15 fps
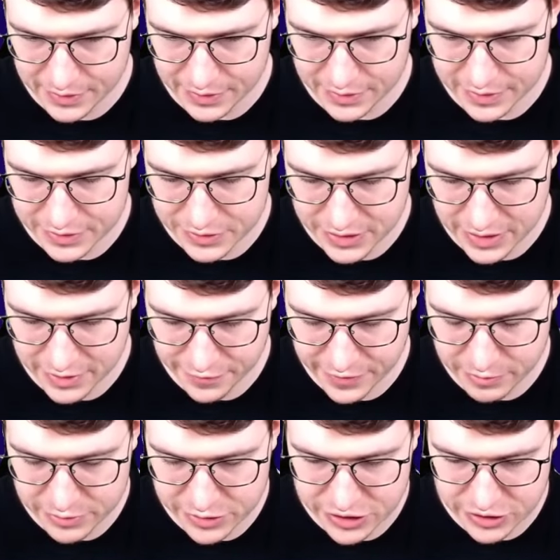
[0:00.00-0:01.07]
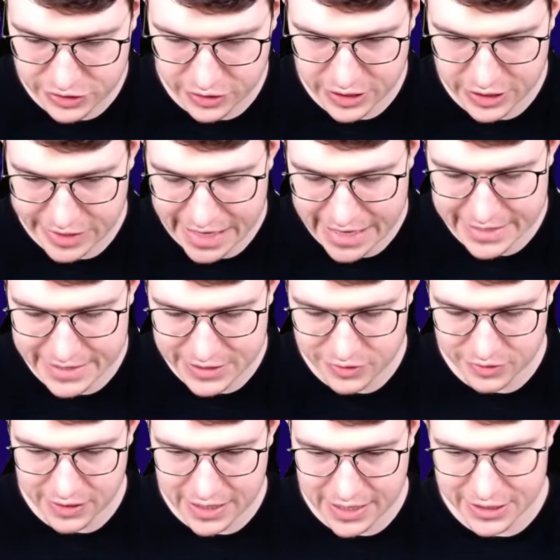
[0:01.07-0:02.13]
Okay, so everything which is gonna get into
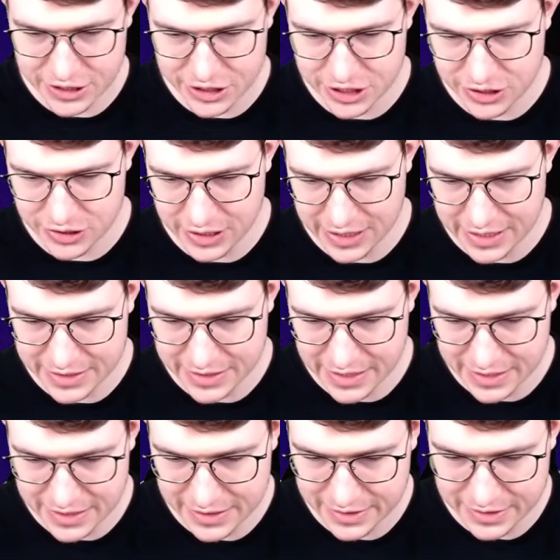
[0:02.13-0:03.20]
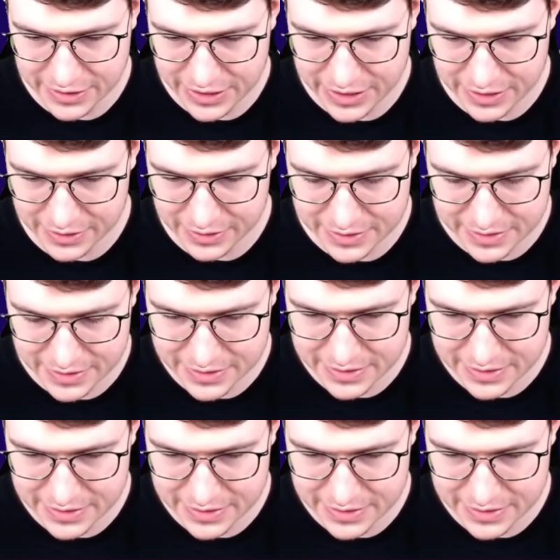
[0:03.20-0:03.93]
line is just gonna get killed.